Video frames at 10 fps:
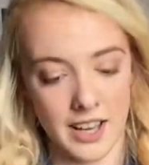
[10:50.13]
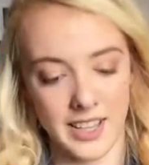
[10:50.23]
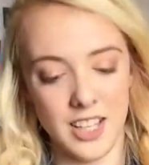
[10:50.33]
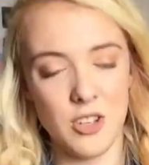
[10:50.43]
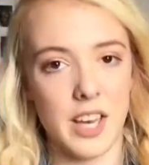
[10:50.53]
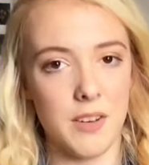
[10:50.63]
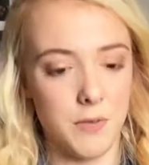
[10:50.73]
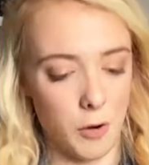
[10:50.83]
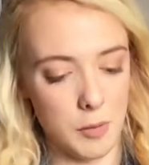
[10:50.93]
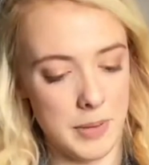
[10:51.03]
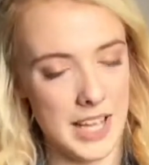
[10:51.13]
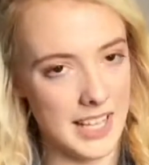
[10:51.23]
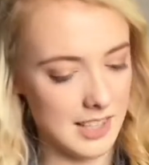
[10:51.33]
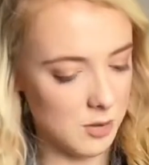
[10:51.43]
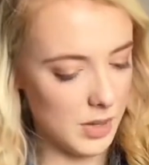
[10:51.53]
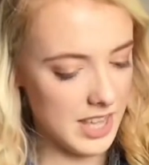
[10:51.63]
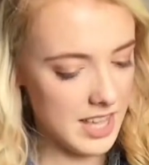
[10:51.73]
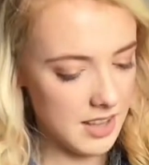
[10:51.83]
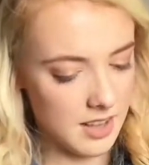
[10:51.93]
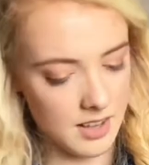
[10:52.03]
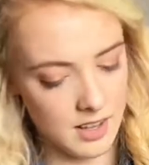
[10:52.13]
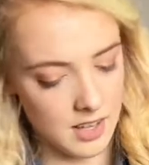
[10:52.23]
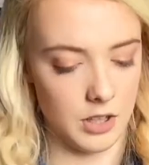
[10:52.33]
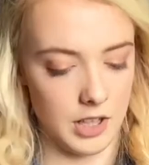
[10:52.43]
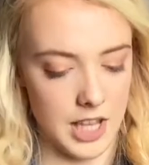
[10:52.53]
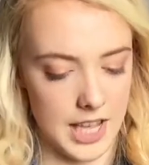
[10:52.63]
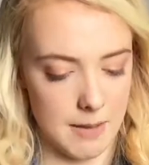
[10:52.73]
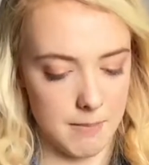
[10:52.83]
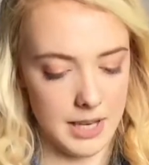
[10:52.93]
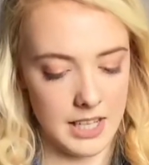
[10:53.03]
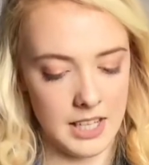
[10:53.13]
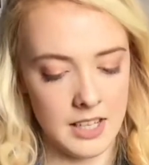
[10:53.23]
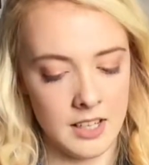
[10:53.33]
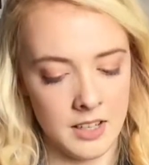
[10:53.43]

And then you get four pins with it. You get Minnie,